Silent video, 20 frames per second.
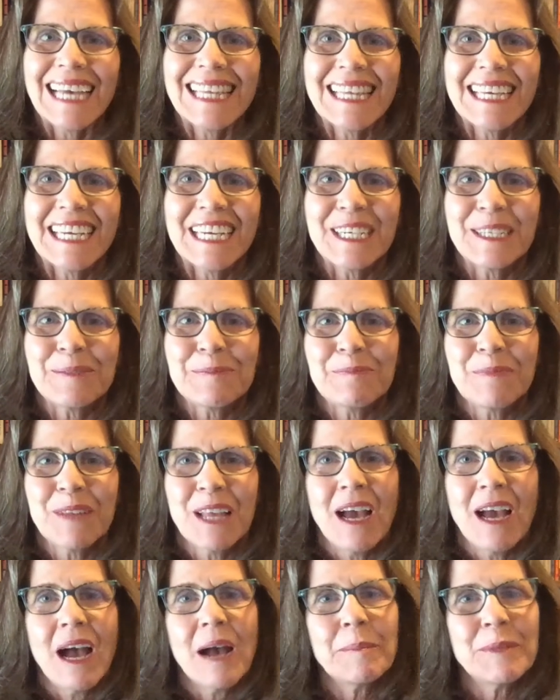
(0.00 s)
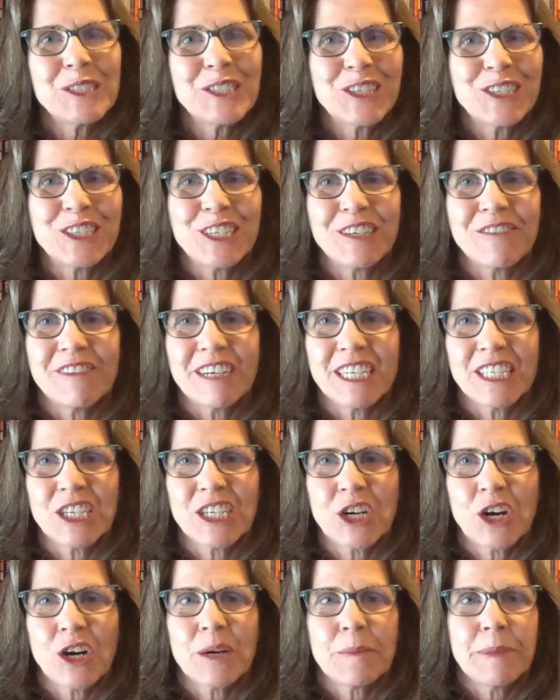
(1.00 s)
there. I'm attorney Randi
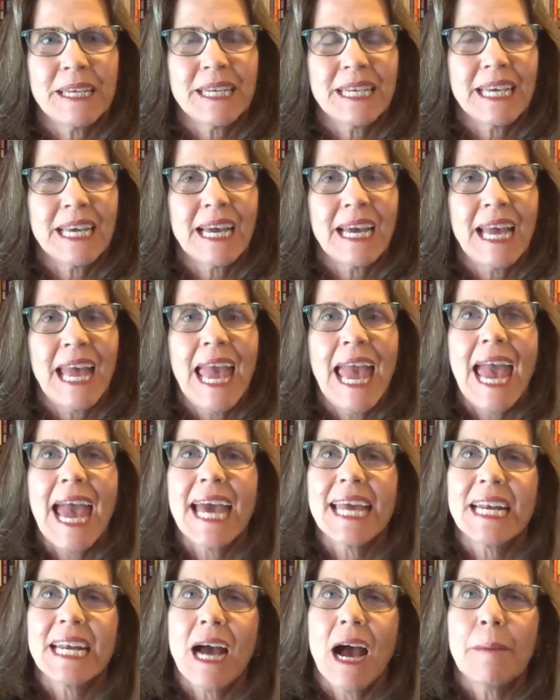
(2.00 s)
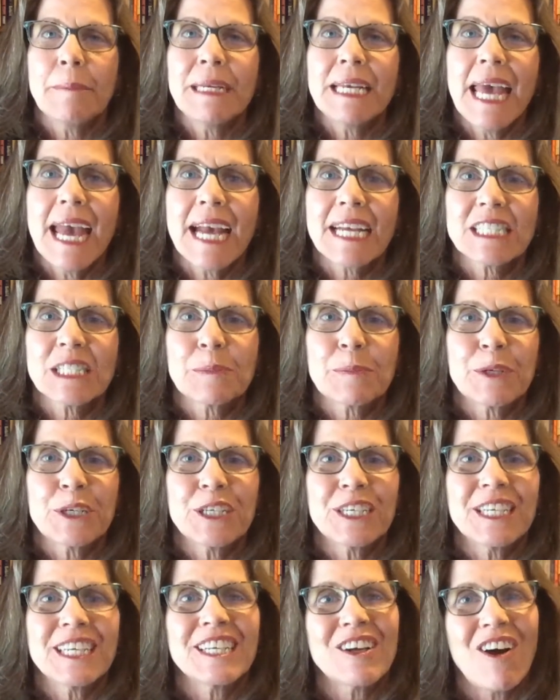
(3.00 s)
Karpinia, and I'm an expert
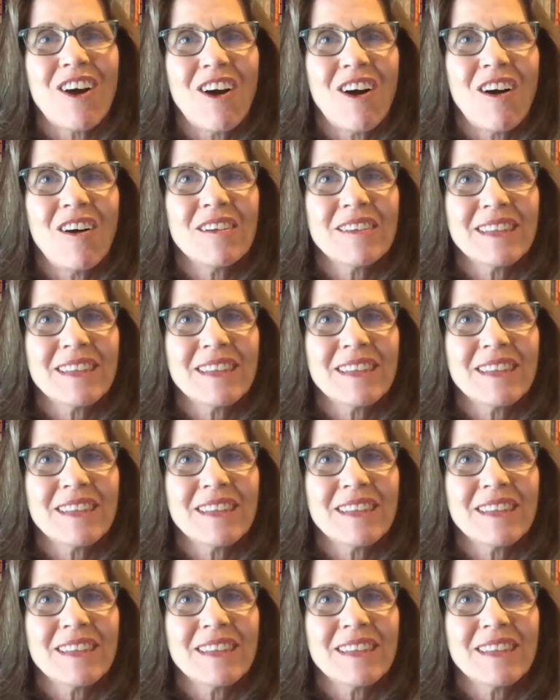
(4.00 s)
in all